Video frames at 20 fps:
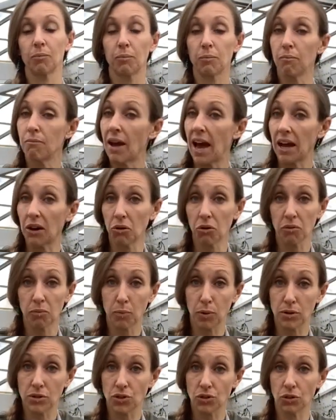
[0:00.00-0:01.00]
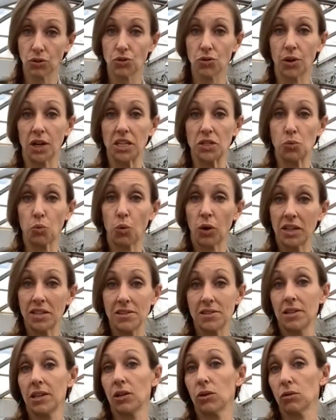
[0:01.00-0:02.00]
Matter of personal choice, 1
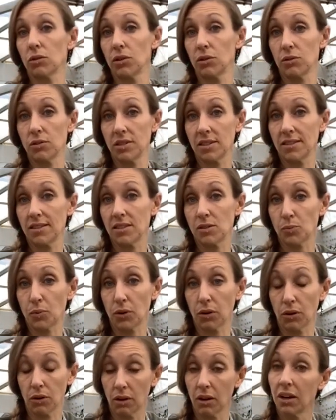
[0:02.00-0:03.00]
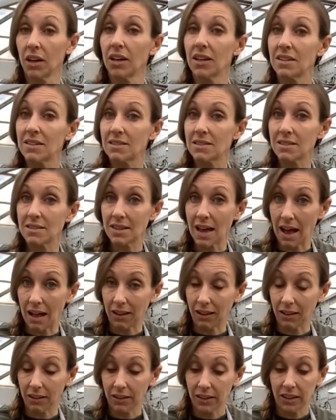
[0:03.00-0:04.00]
seed or 2 seeds per
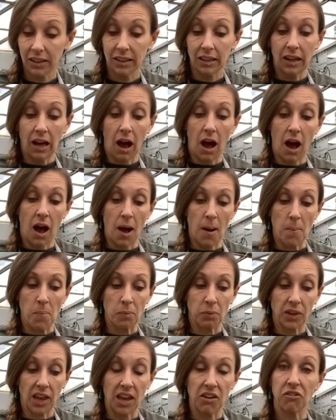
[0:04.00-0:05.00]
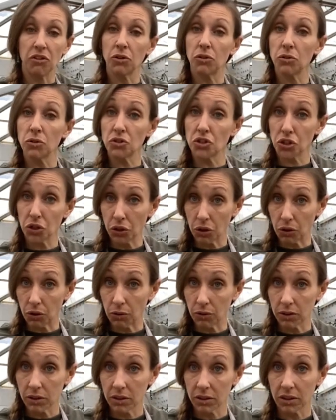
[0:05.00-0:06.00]
cell. If you do
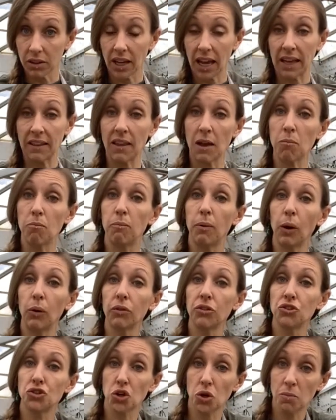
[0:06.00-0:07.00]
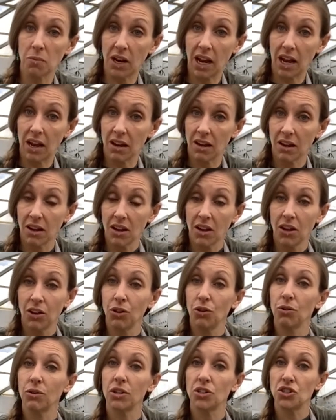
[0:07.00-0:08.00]
2 and they both germinate,
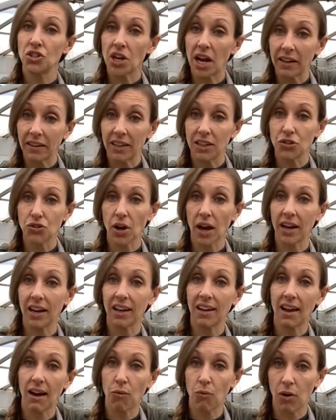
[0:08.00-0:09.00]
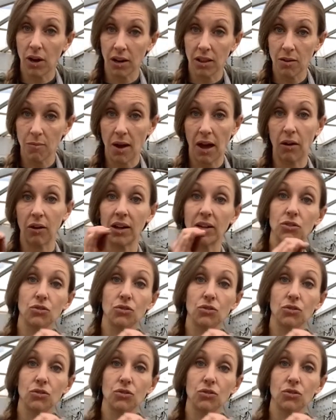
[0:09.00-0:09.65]
you could gently try to get one of them out and